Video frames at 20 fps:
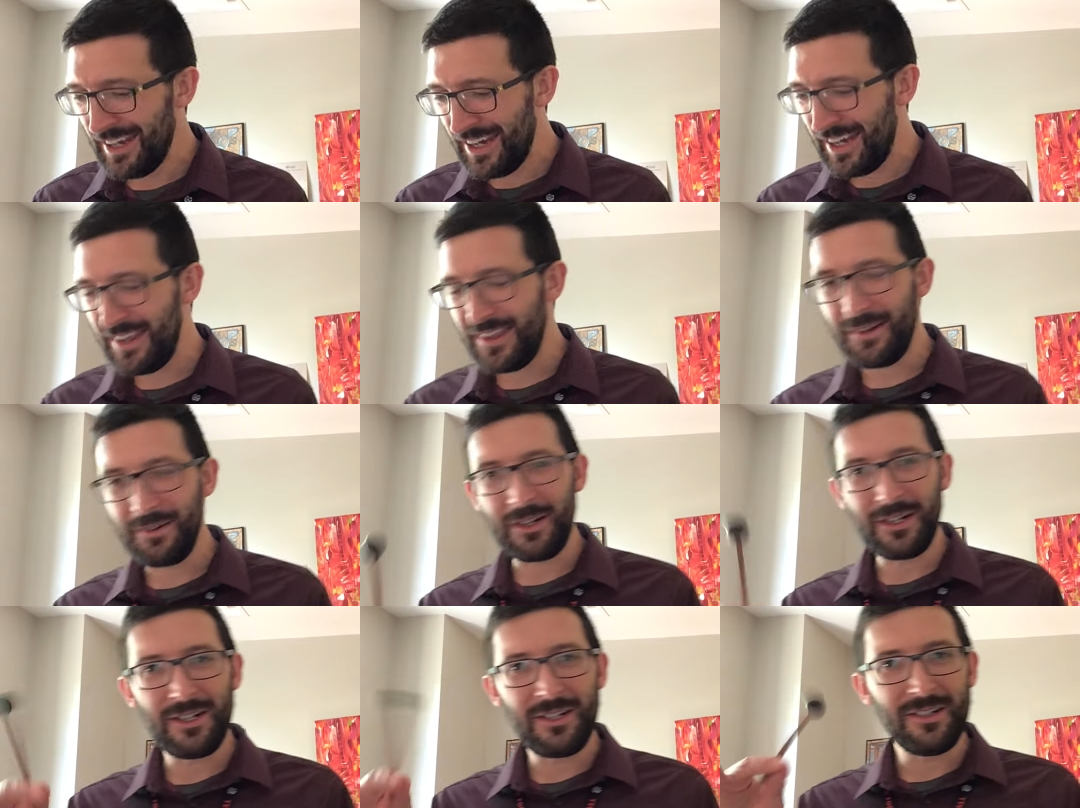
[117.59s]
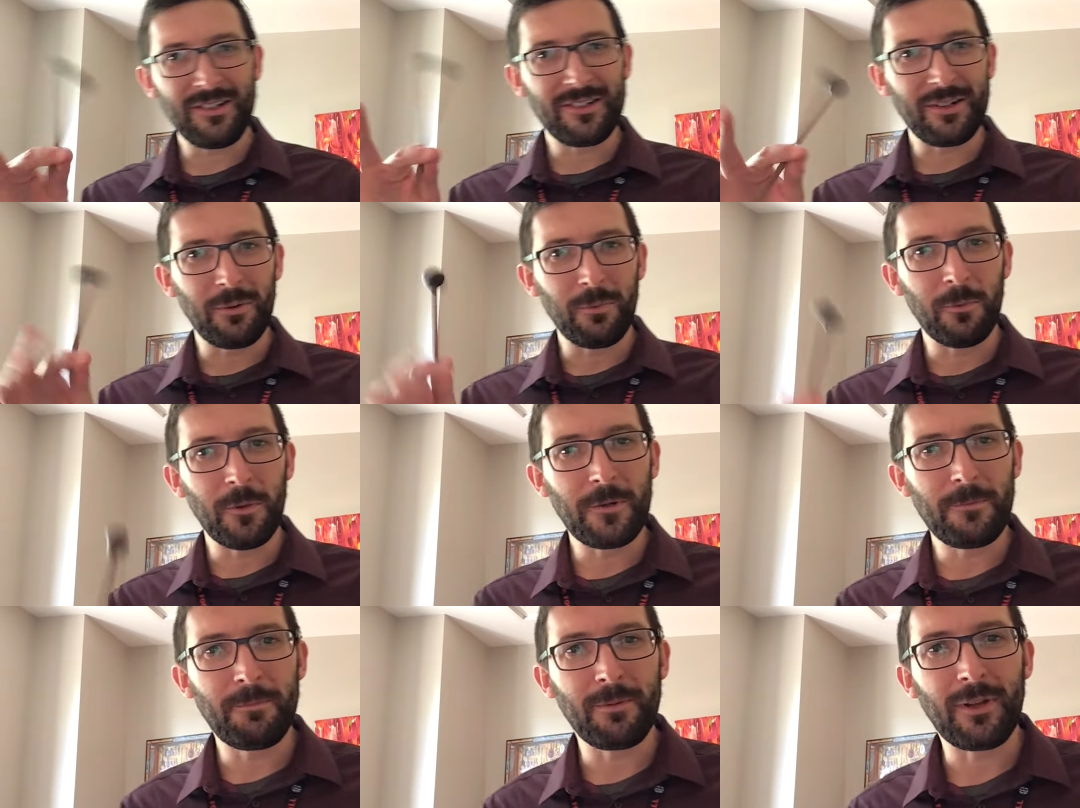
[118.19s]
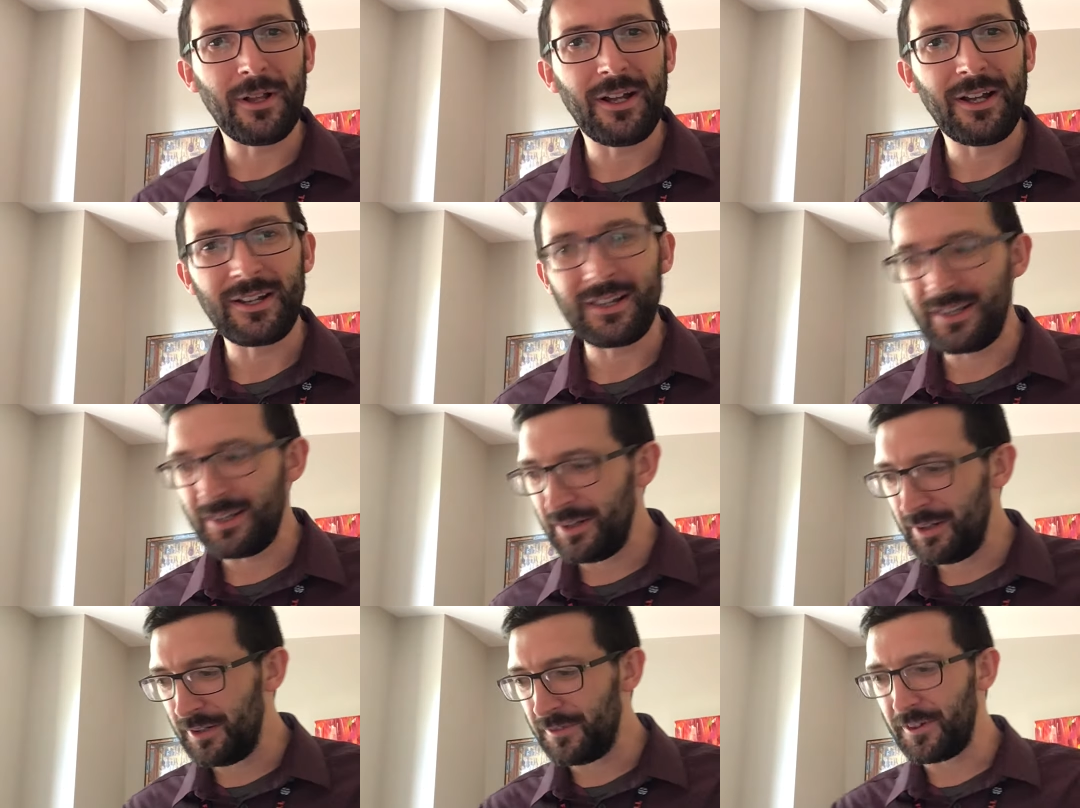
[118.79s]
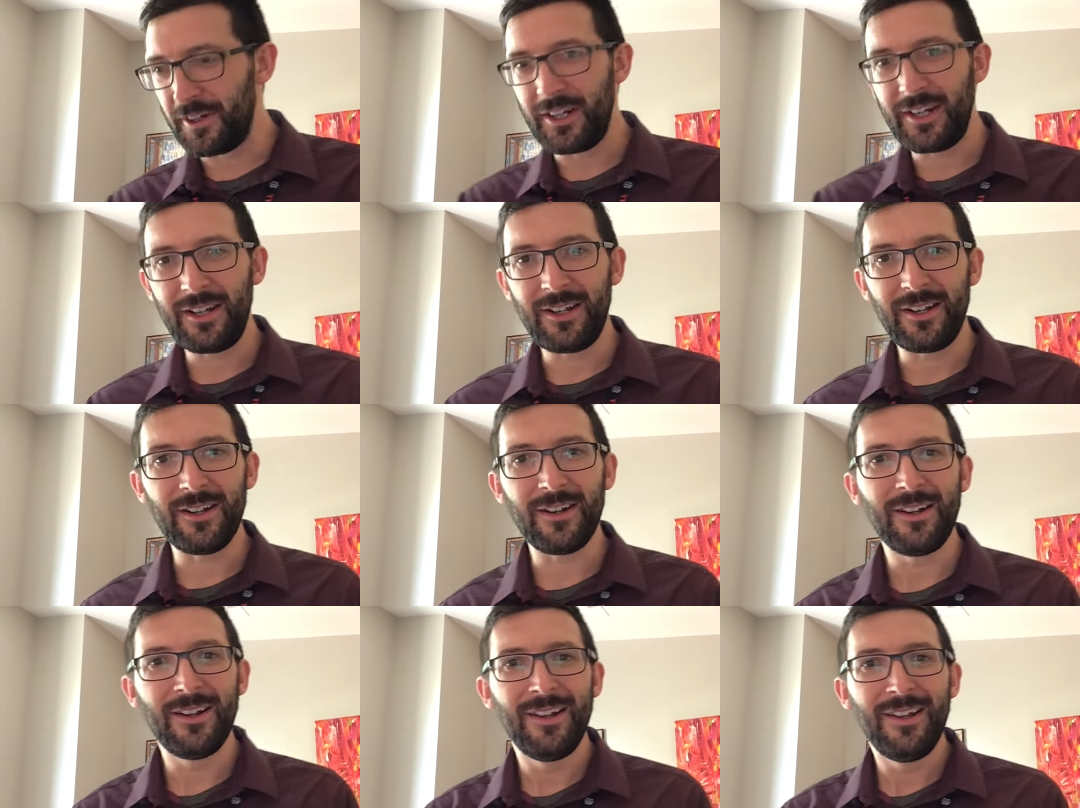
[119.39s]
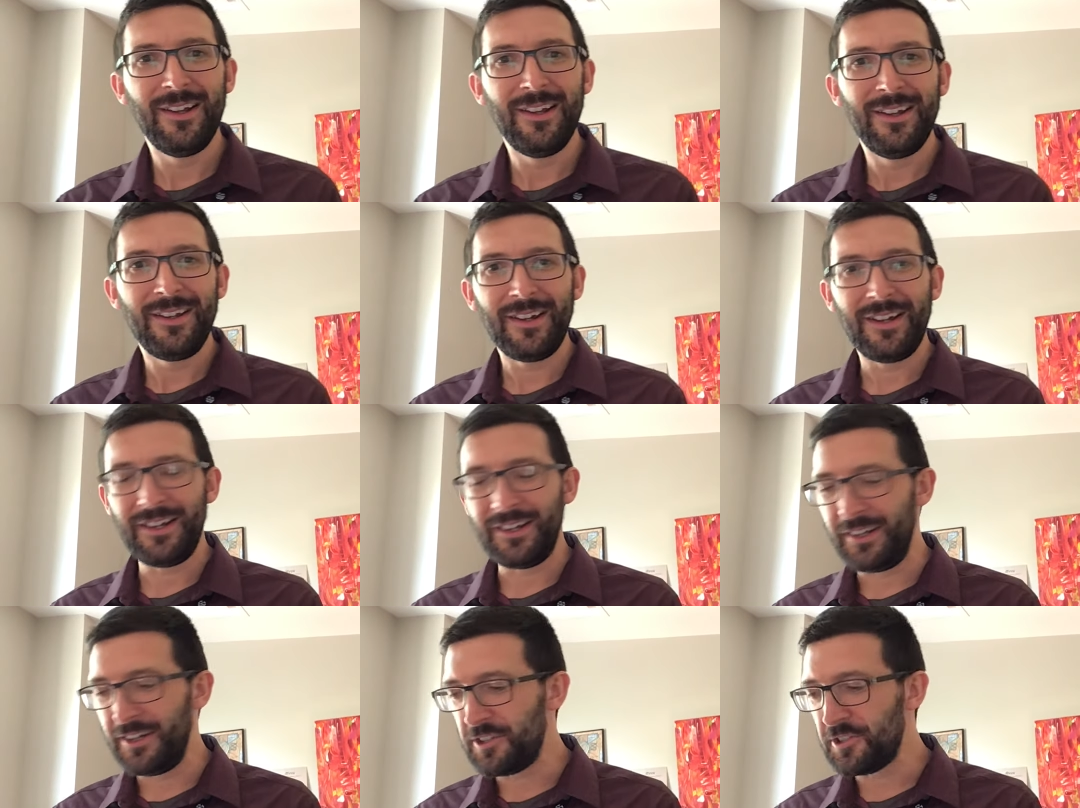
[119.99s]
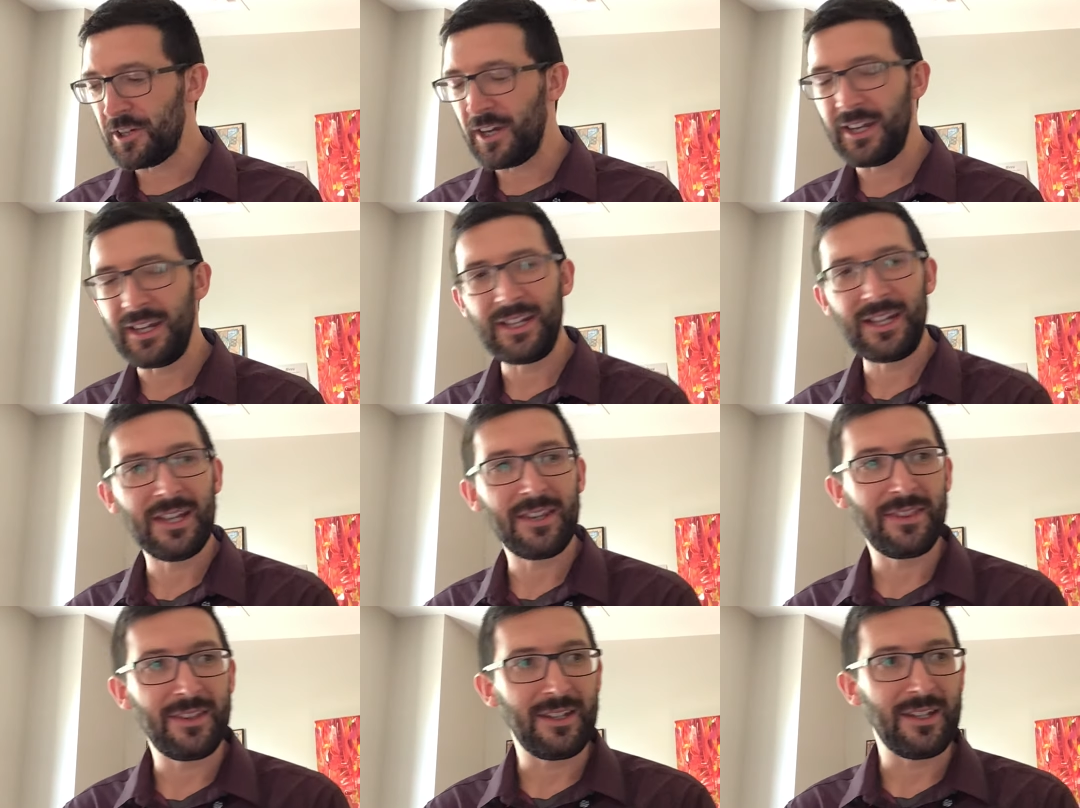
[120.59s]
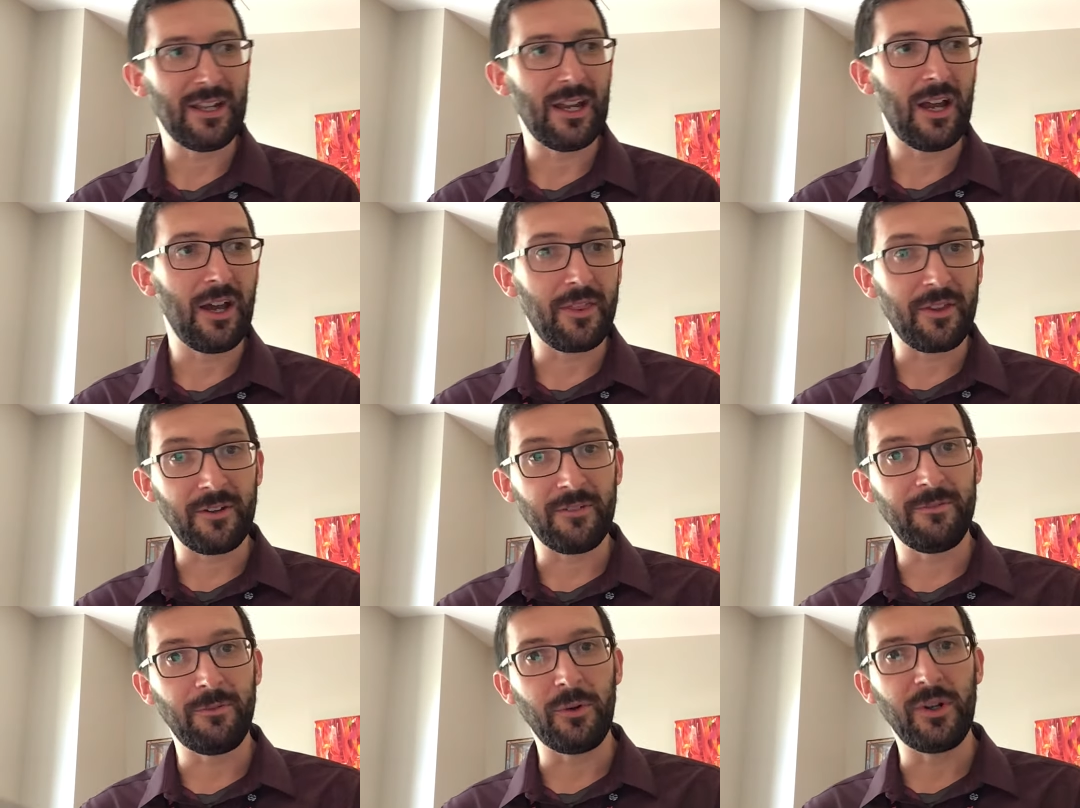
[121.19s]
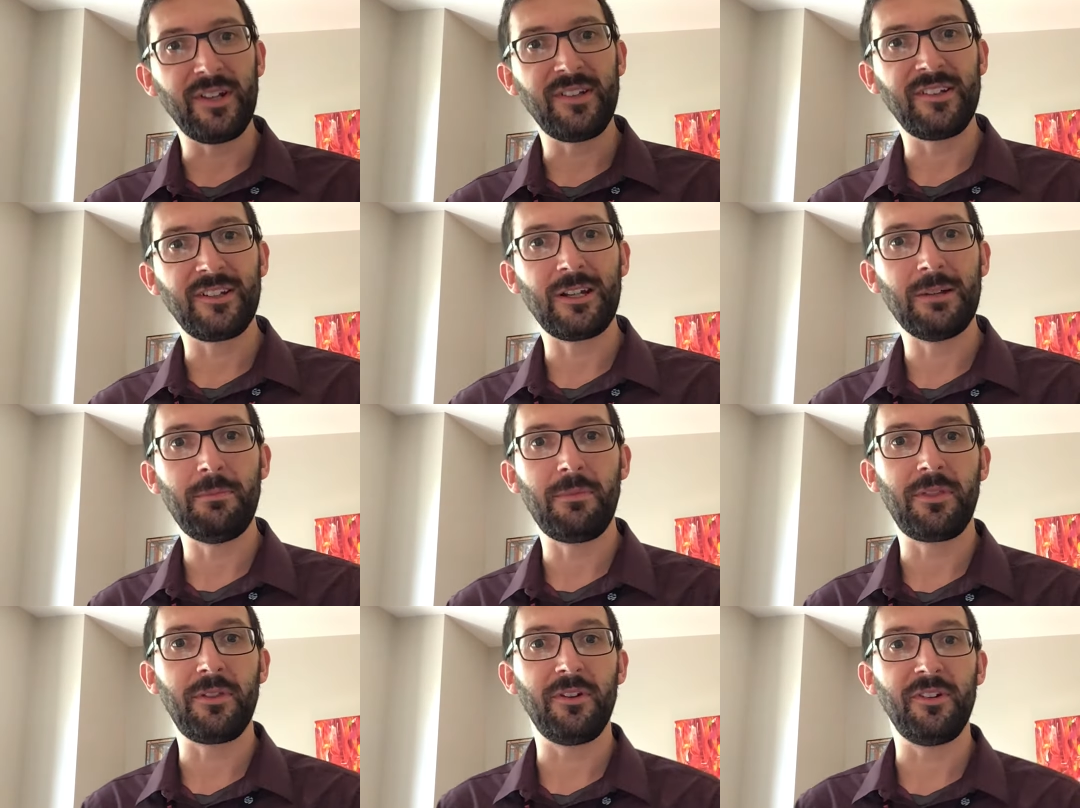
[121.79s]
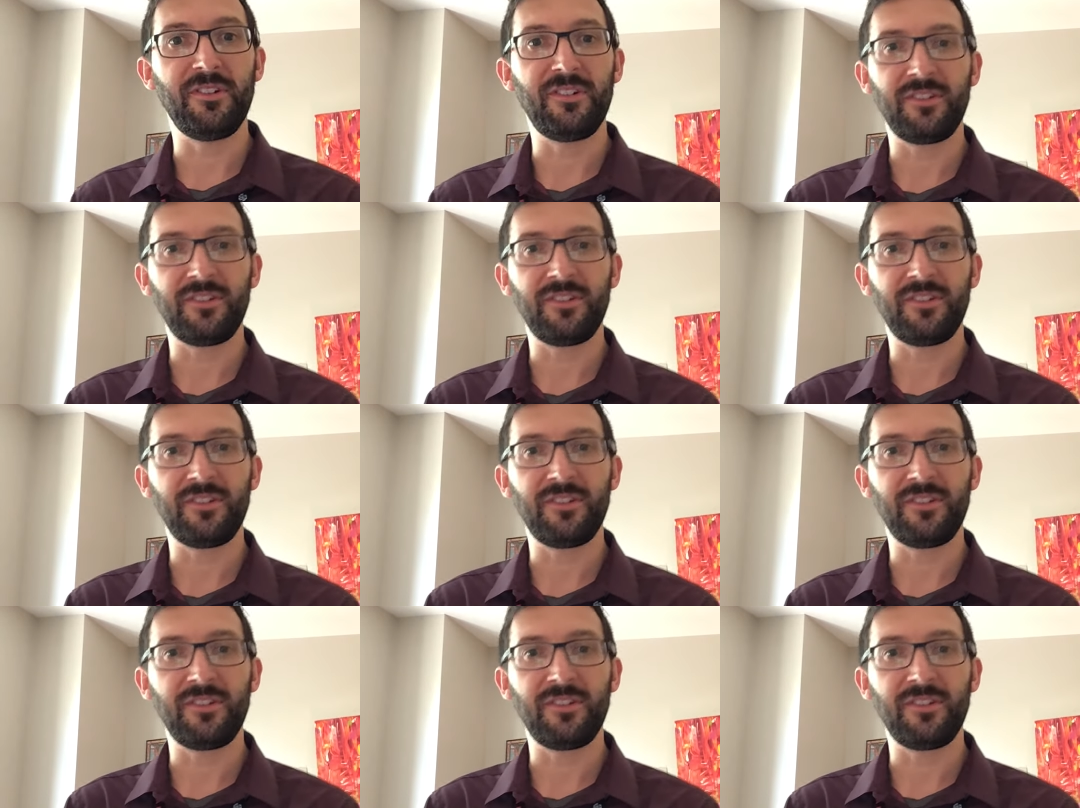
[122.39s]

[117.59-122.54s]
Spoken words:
And then I'm going to use a wood block over here to try to get the other voice to come through.